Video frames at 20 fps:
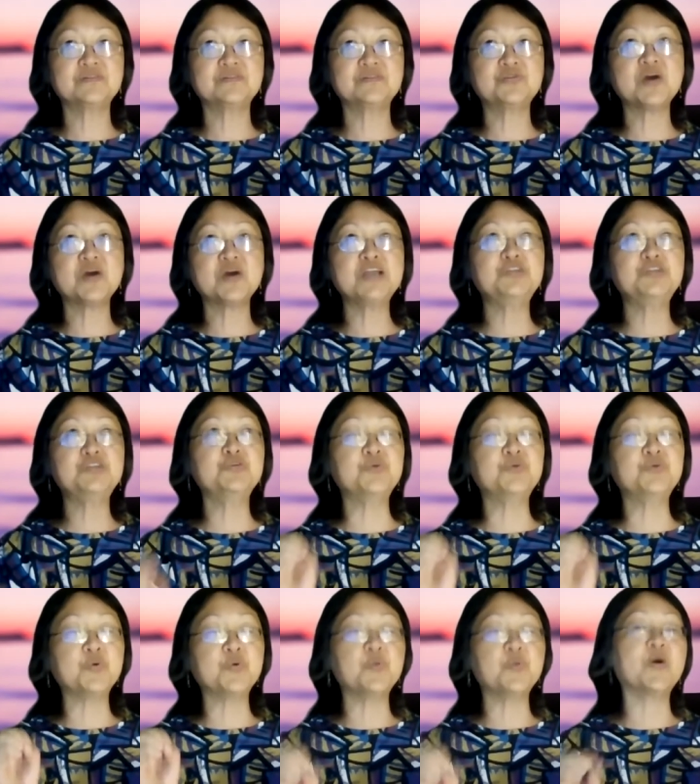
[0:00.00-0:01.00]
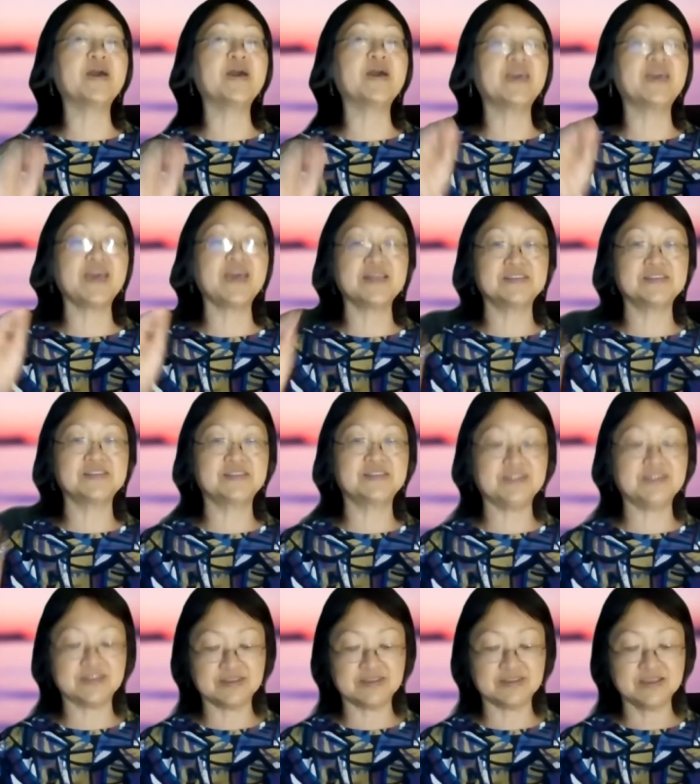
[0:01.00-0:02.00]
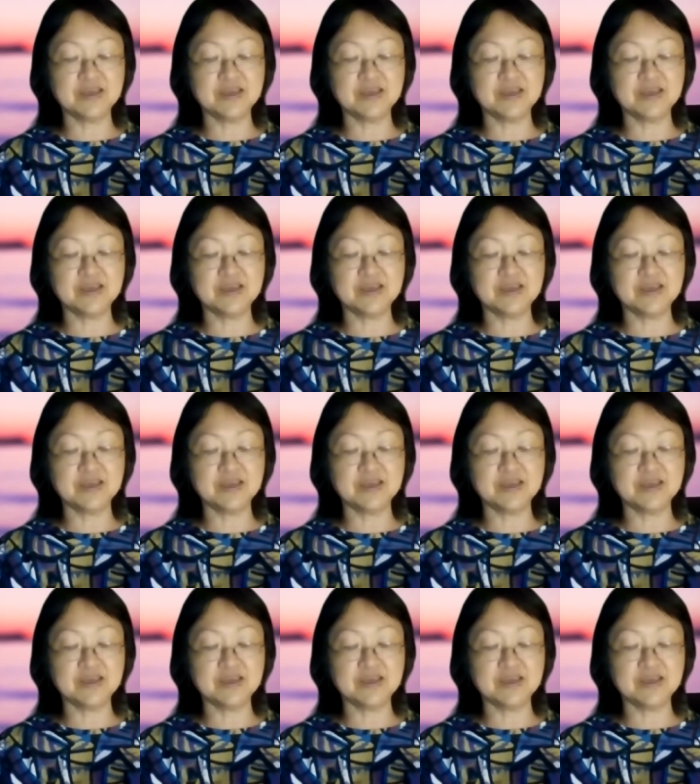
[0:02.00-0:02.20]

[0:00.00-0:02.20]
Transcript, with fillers: try to go against it.